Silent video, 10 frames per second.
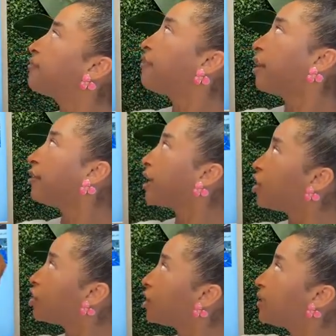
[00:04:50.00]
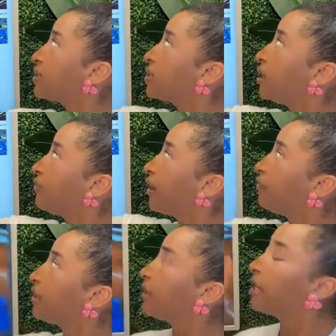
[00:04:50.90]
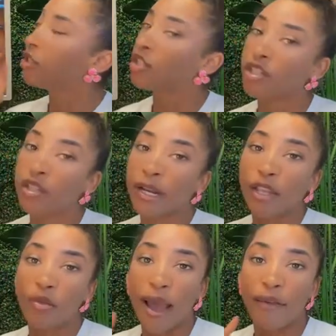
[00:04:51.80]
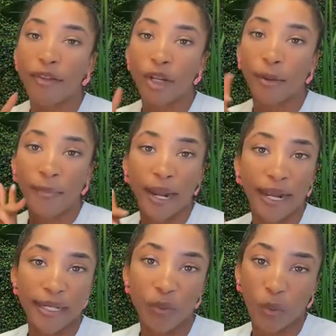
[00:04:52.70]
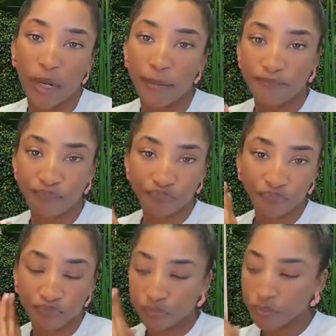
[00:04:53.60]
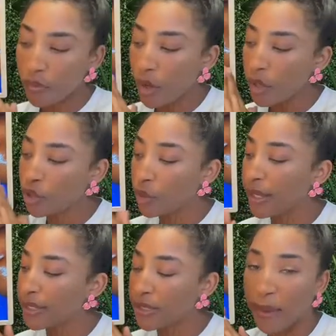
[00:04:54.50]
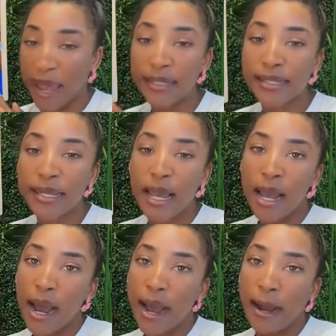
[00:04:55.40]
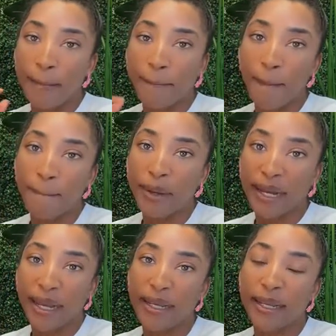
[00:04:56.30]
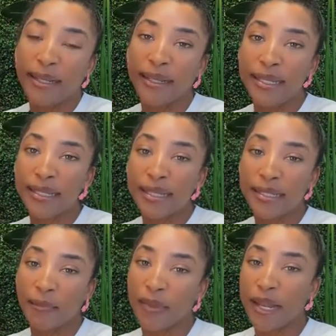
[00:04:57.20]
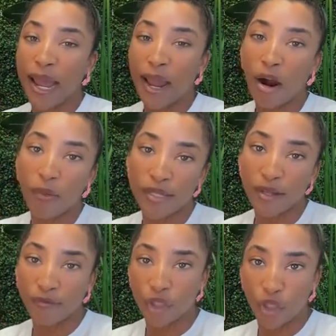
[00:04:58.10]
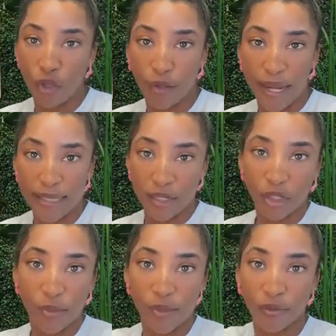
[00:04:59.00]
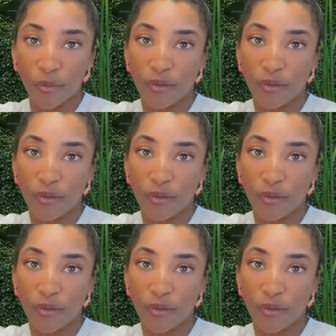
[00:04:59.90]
the variations of everything just so that you have in your mind what to expect. But this is something that I always love to show you guys in terms of the